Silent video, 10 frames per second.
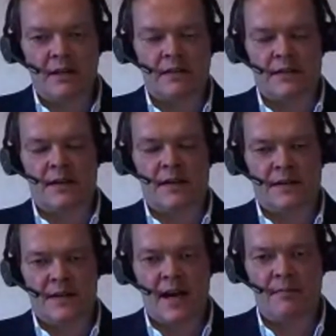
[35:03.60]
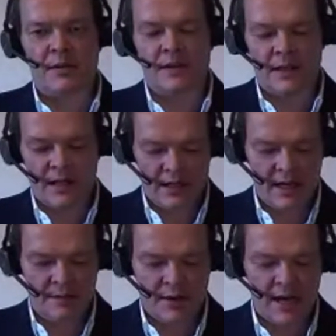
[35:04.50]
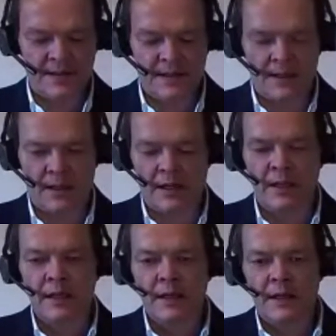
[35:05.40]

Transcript: amount has happened, and yet perhaps still